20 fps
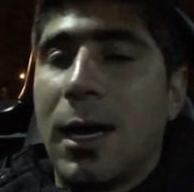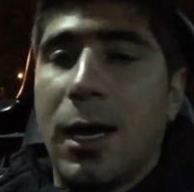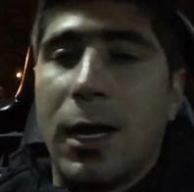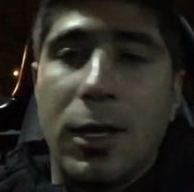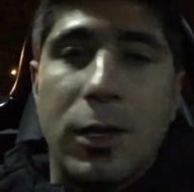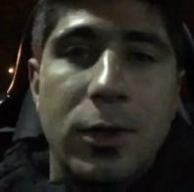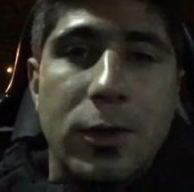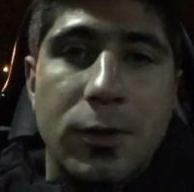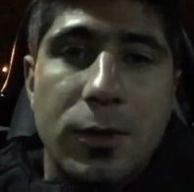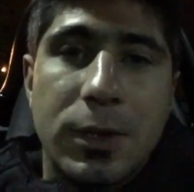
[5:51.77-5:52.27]
I
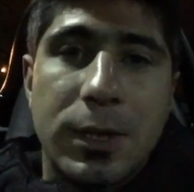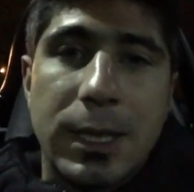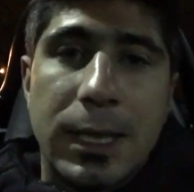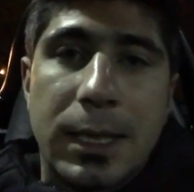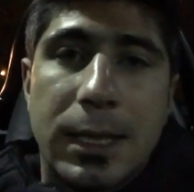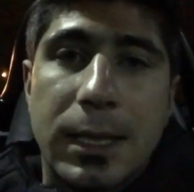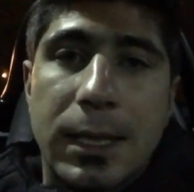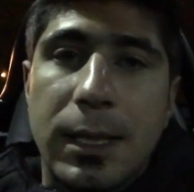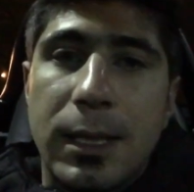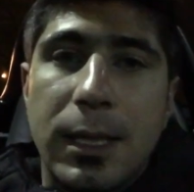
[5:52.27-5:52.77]
looked
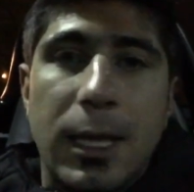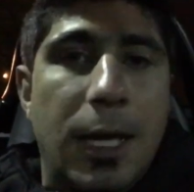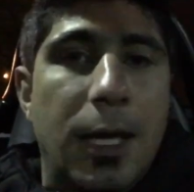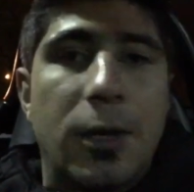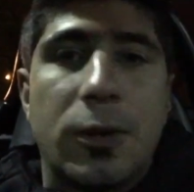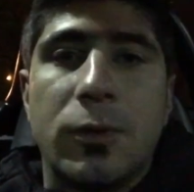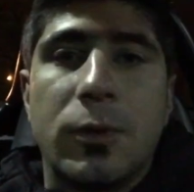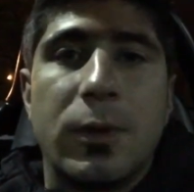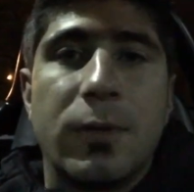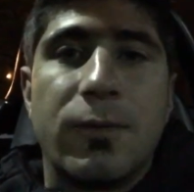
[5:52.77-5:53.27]
again, I
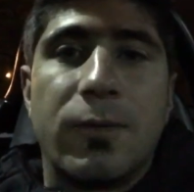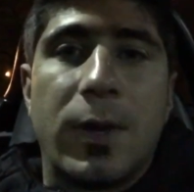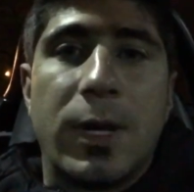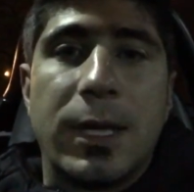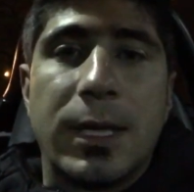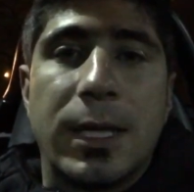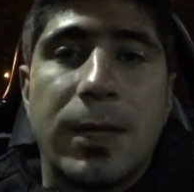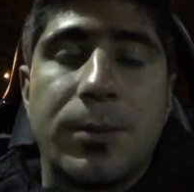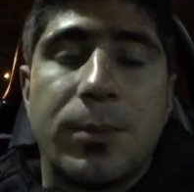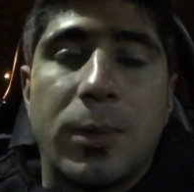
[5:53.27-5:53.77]
couldn't
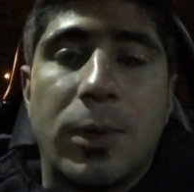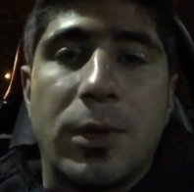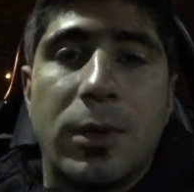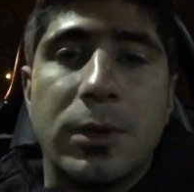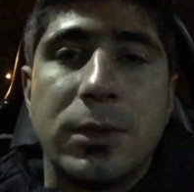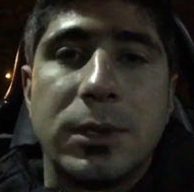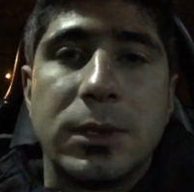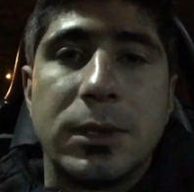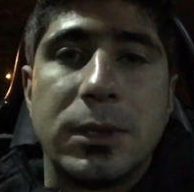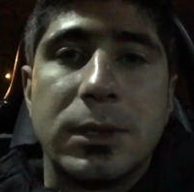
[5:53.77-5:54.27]
find that ball.
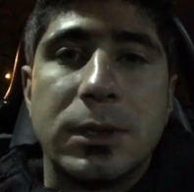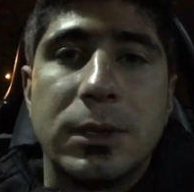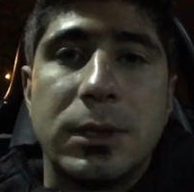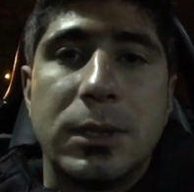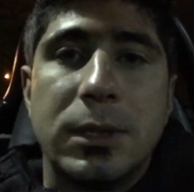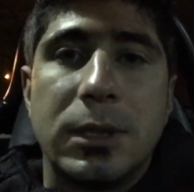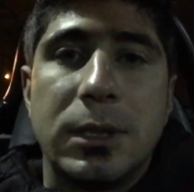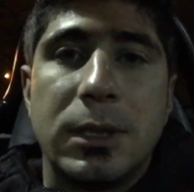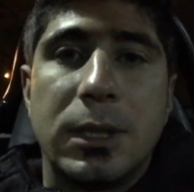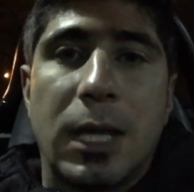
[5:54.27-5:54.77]

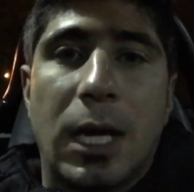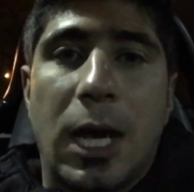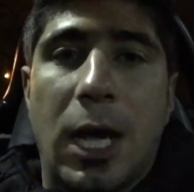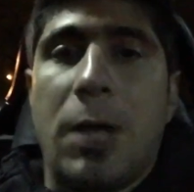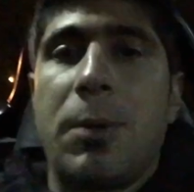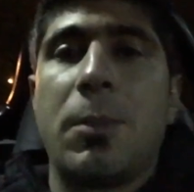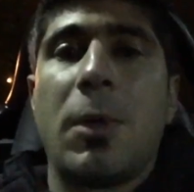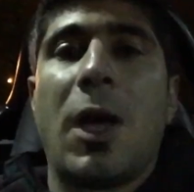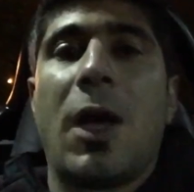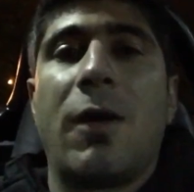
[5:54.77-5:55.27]

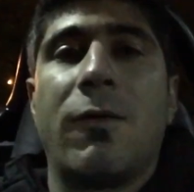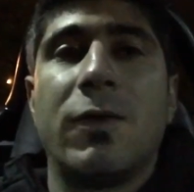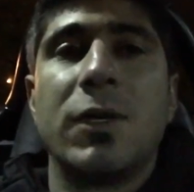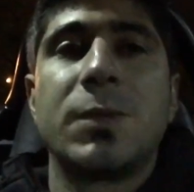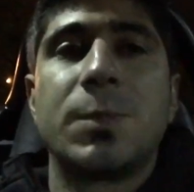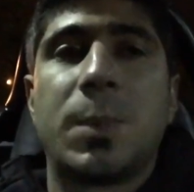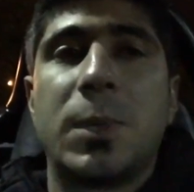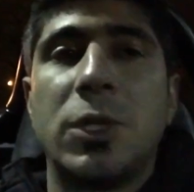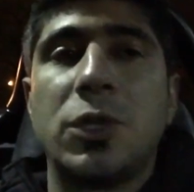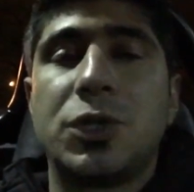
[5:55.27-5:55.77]
I, I
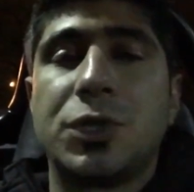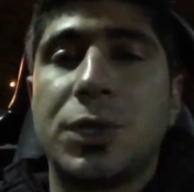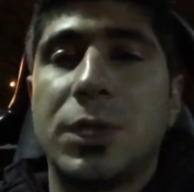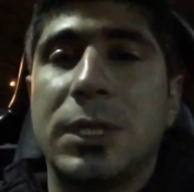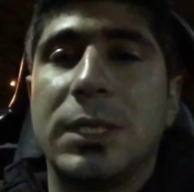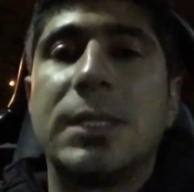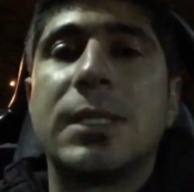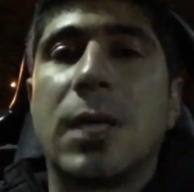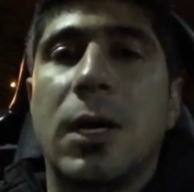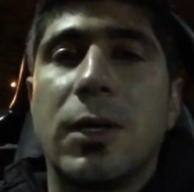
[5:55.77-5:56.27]
was pretty sure
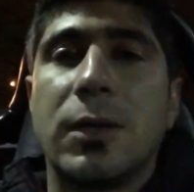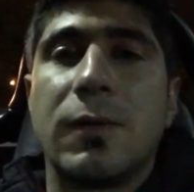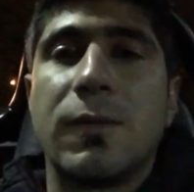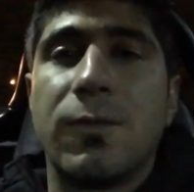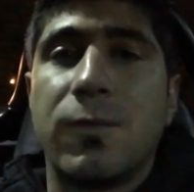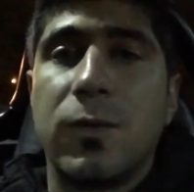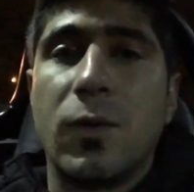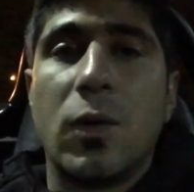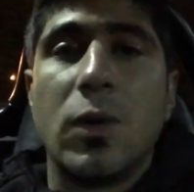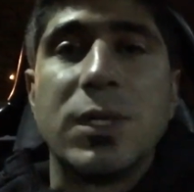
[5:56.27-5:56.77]
it's on the
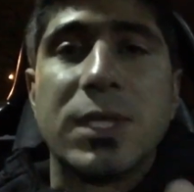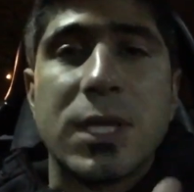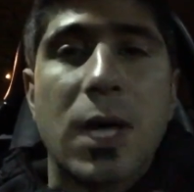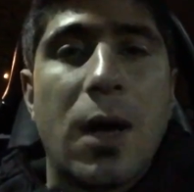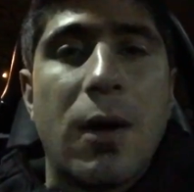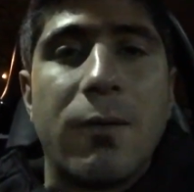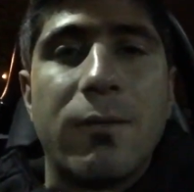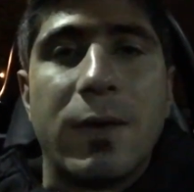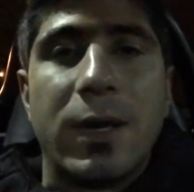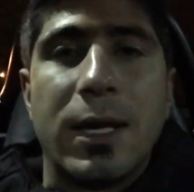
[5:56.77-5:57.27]
floor
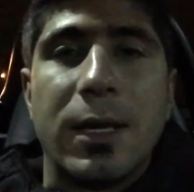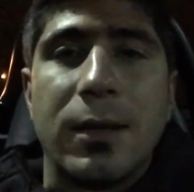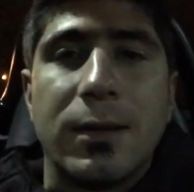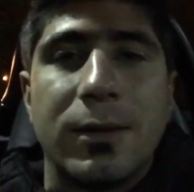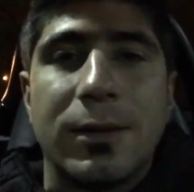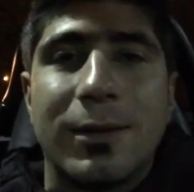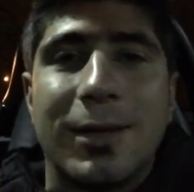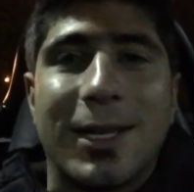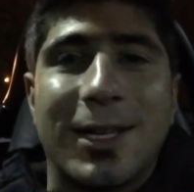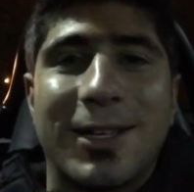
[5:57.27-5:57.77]
somewhere,
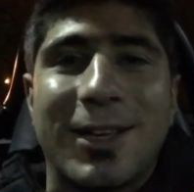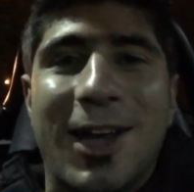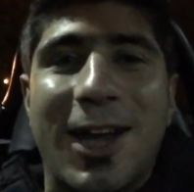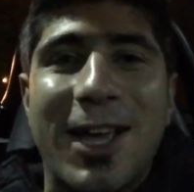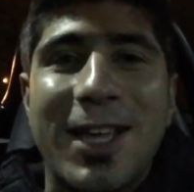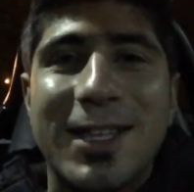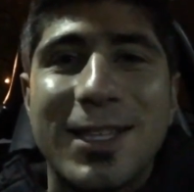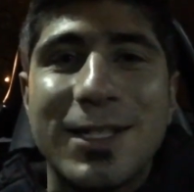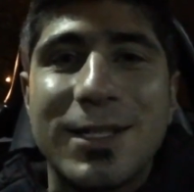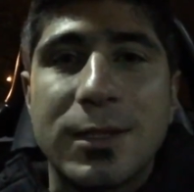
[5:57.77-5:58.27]
like
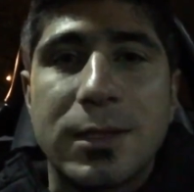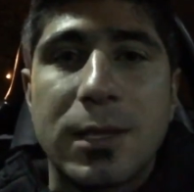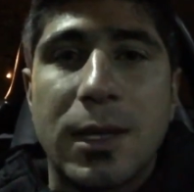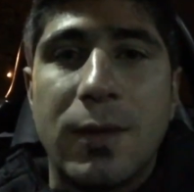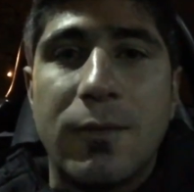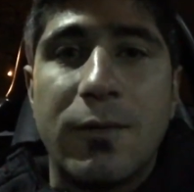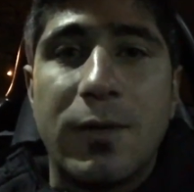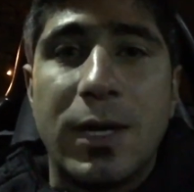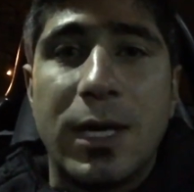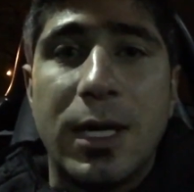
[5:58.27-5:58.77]
hiding
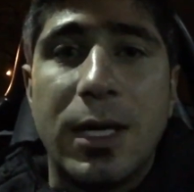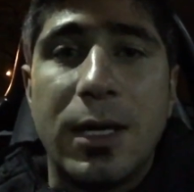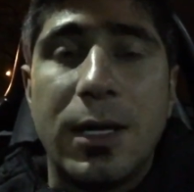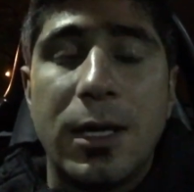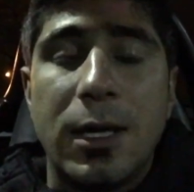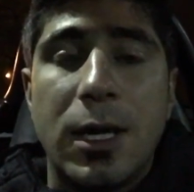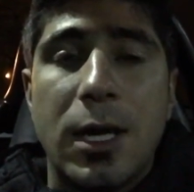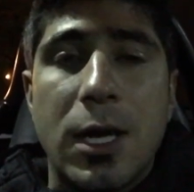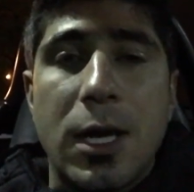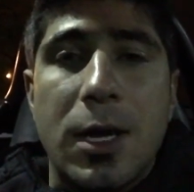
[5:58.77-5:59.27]
somewhere
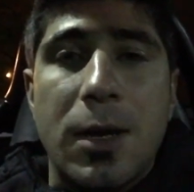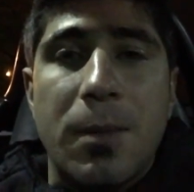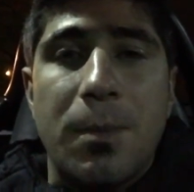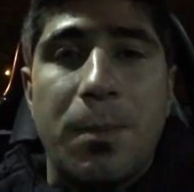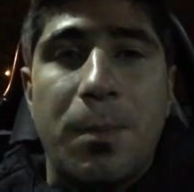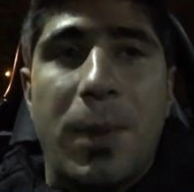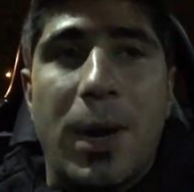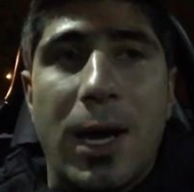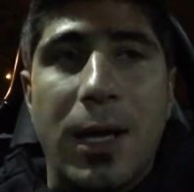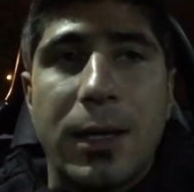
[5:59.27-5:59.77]

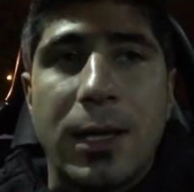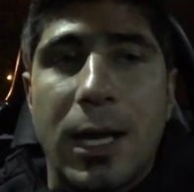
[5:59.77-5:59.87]
but